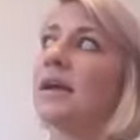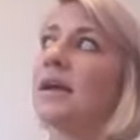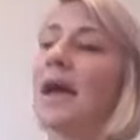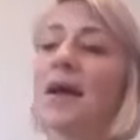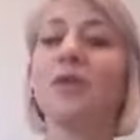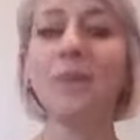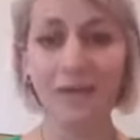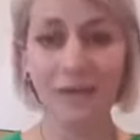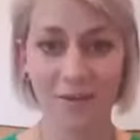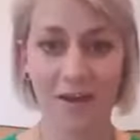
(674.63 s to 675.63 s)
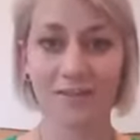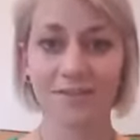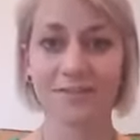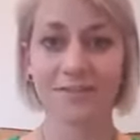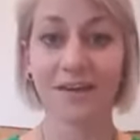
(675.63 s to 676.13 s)
how many of
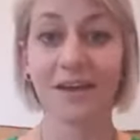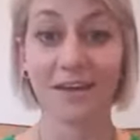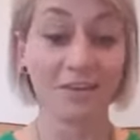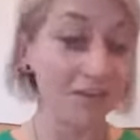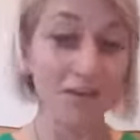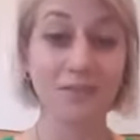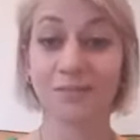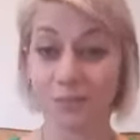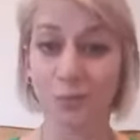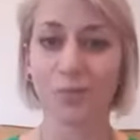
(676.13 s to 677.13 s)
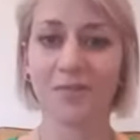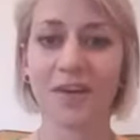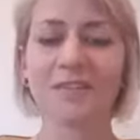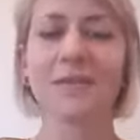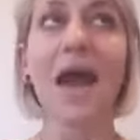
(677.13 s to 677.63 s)
us, and the answer is all of
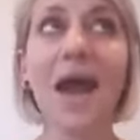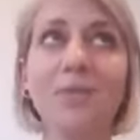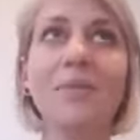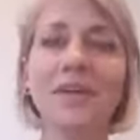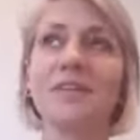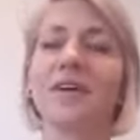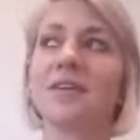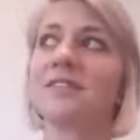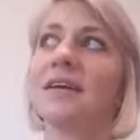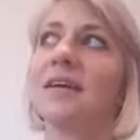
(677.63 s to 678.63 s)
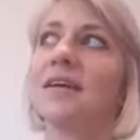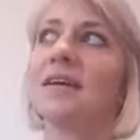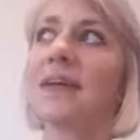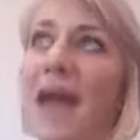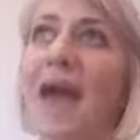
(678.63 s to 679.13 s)
us, how many of us
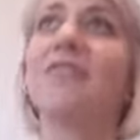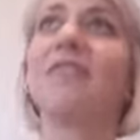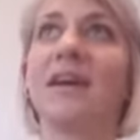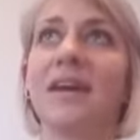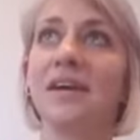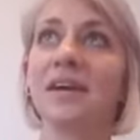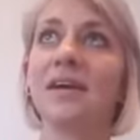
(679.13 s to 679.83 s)
carry,